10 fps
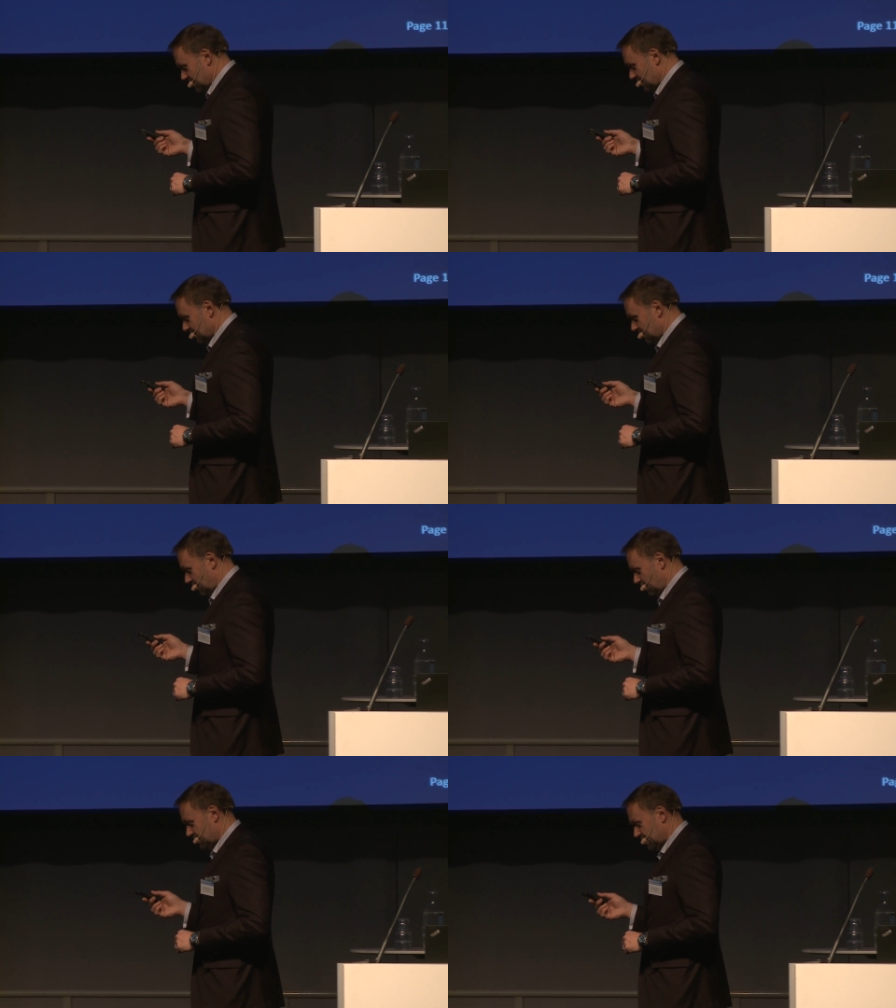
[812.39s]
uh, the
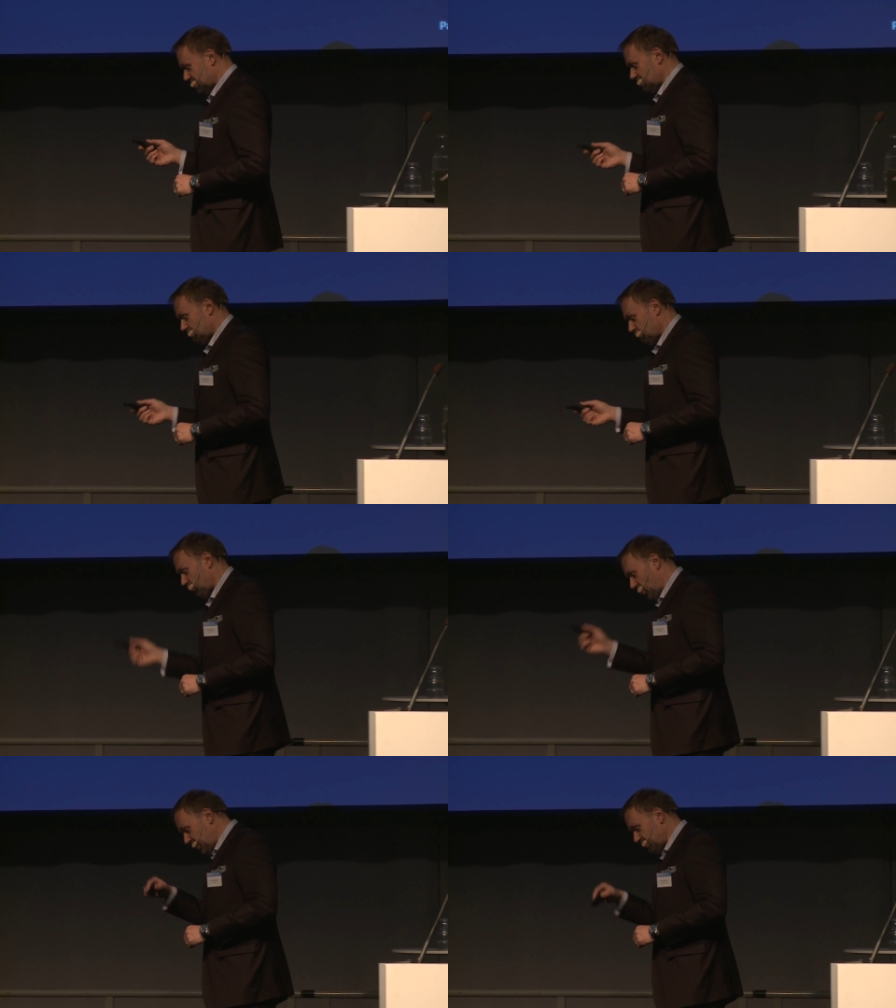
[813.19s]
largest
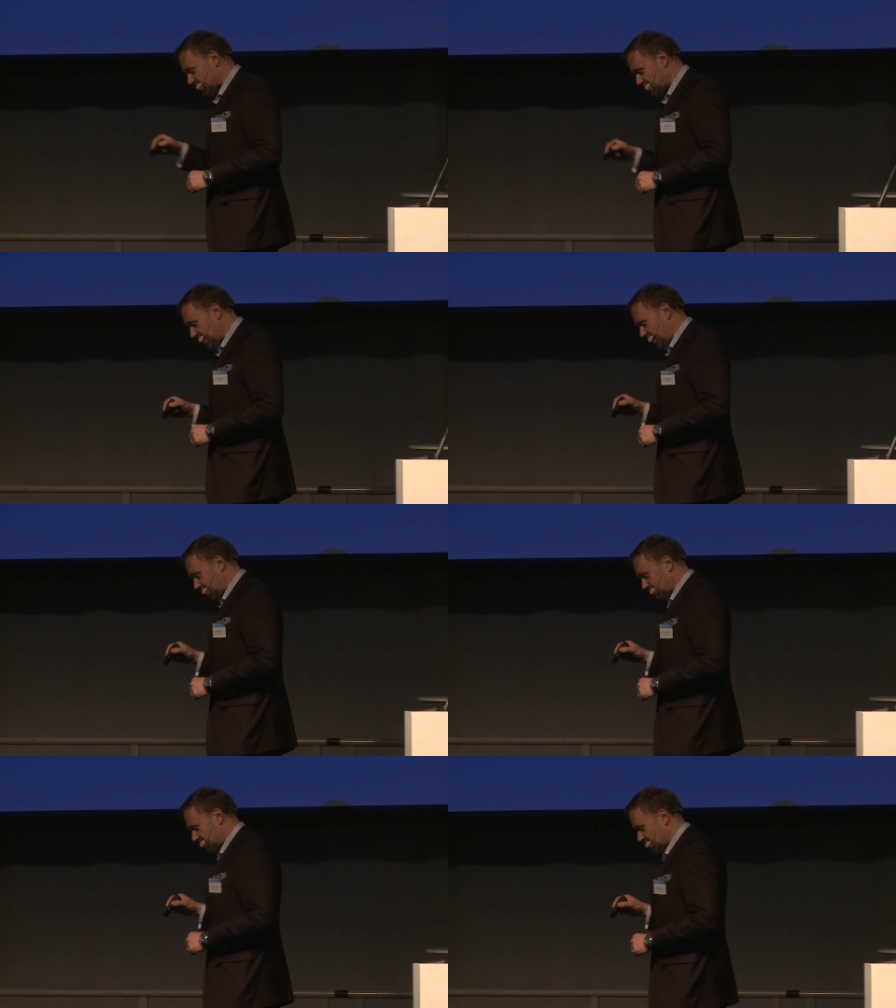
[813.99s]
privately
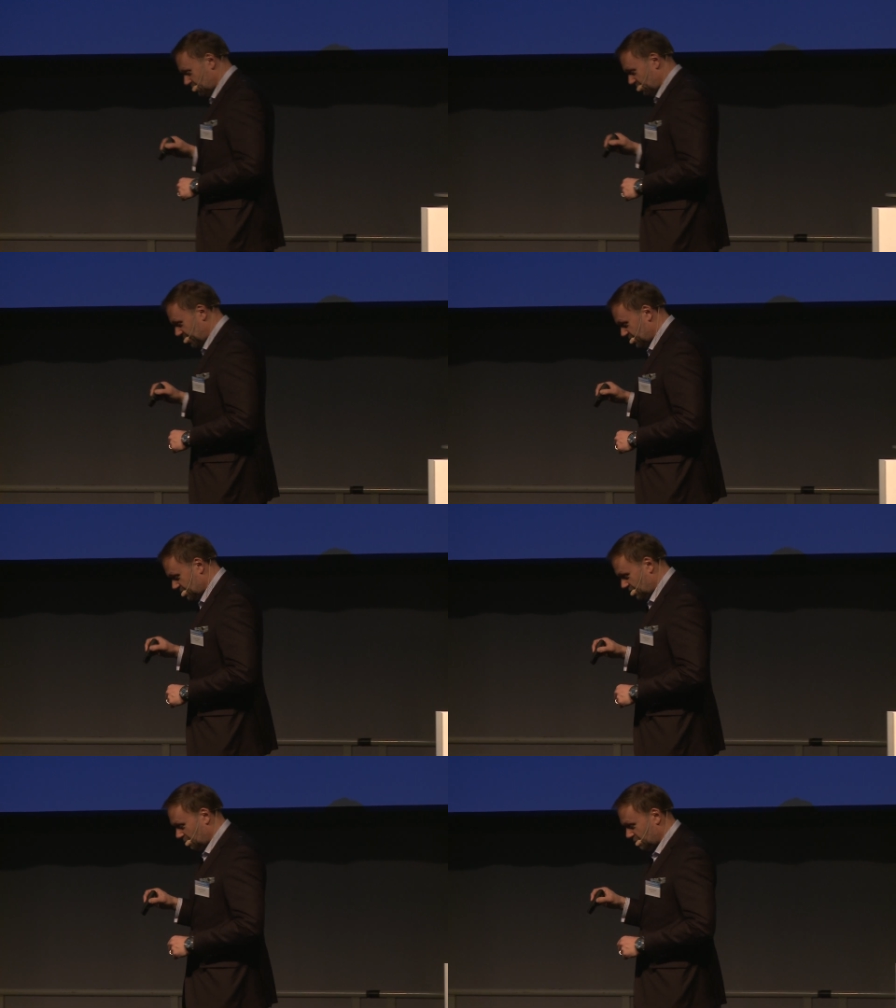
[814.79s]
held
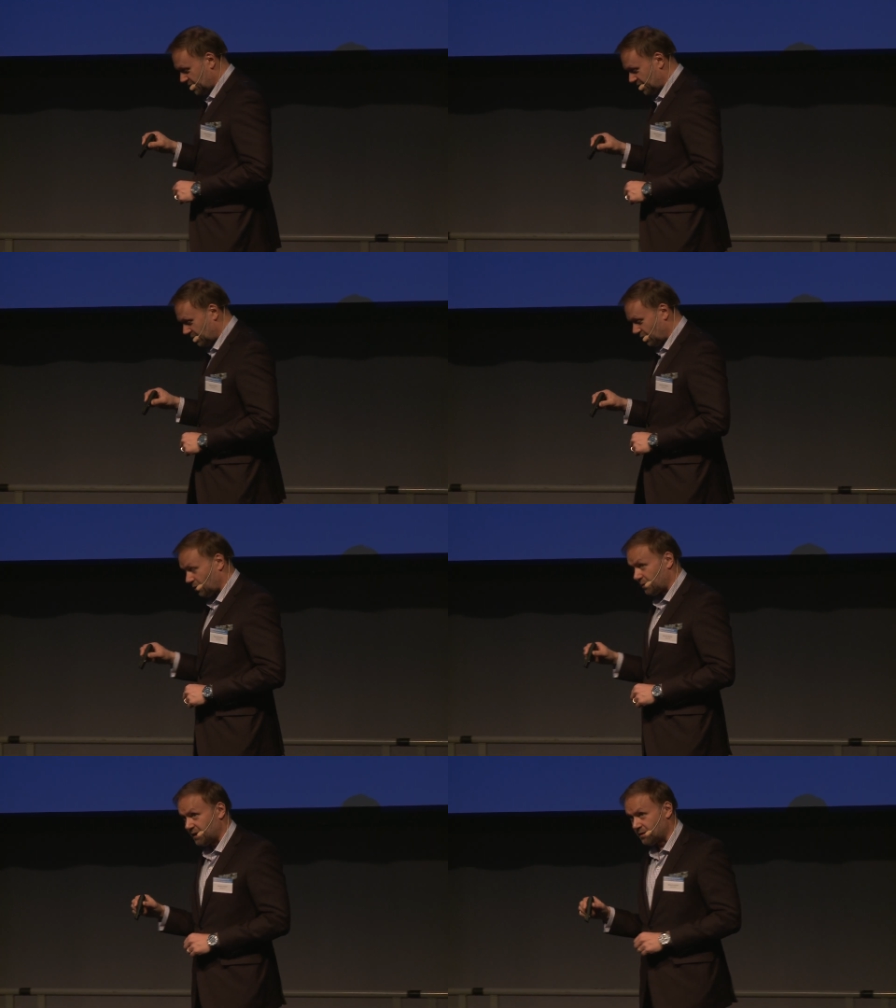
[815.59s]
transportation company in
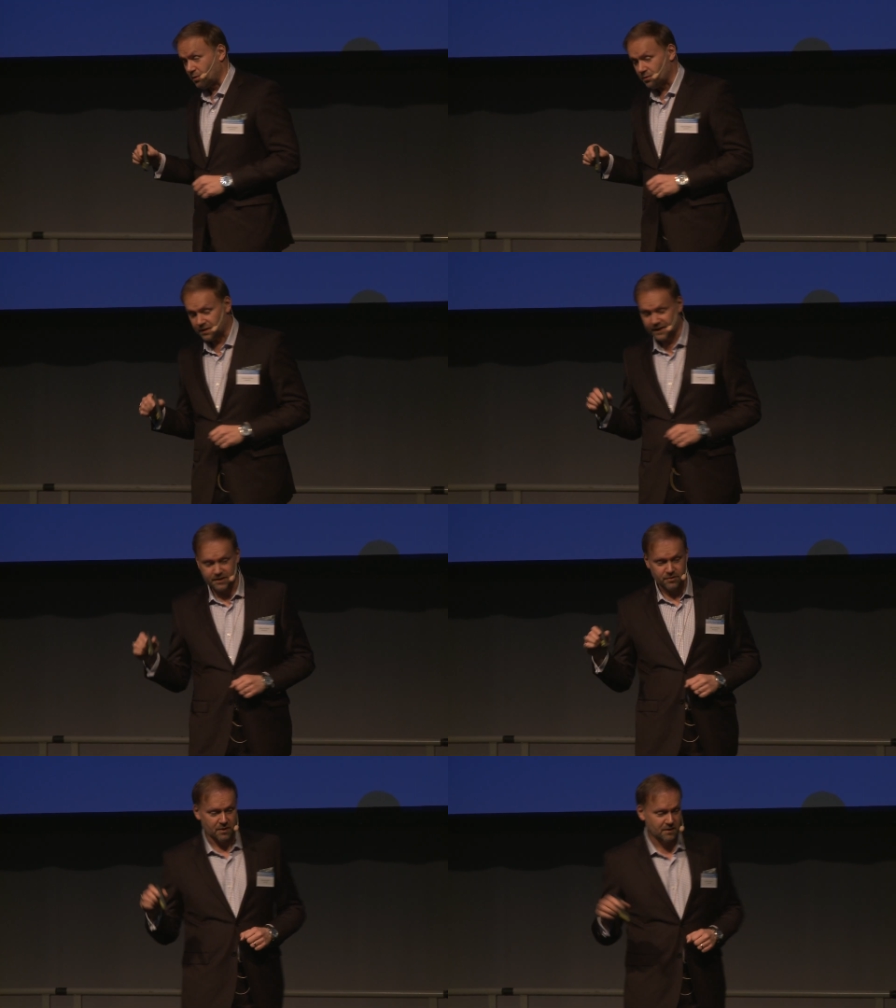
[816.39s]
Norway called
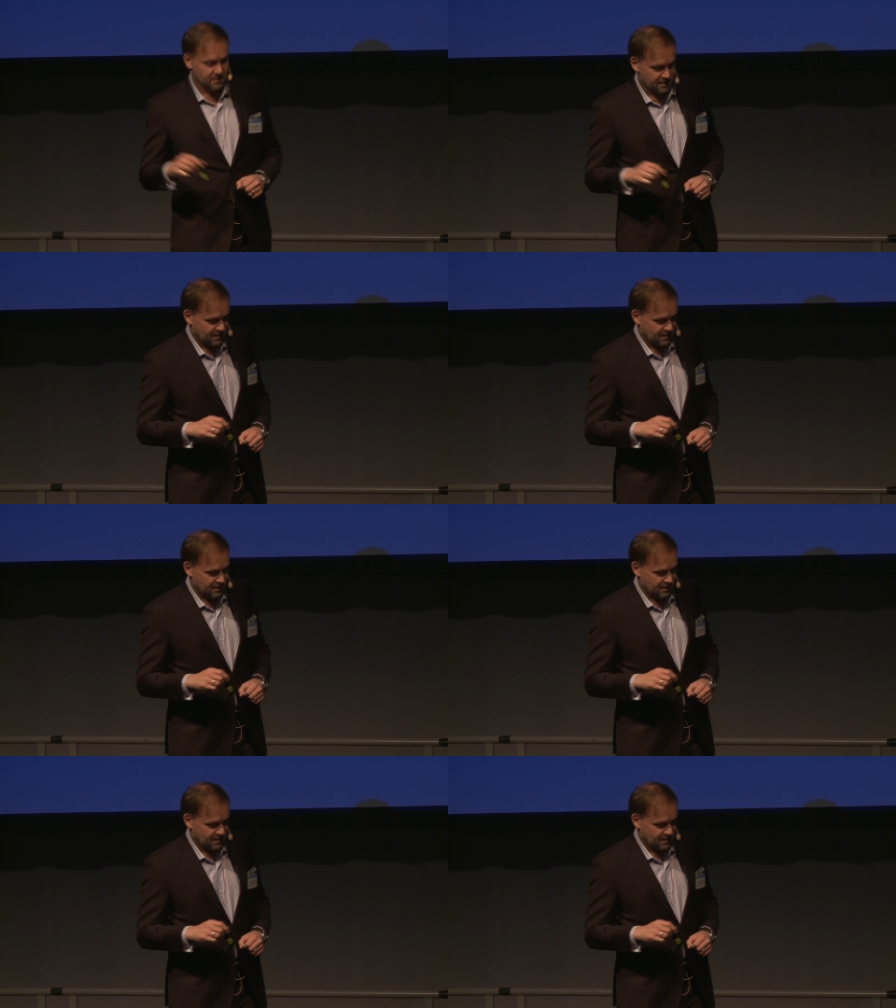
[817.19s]
Litra,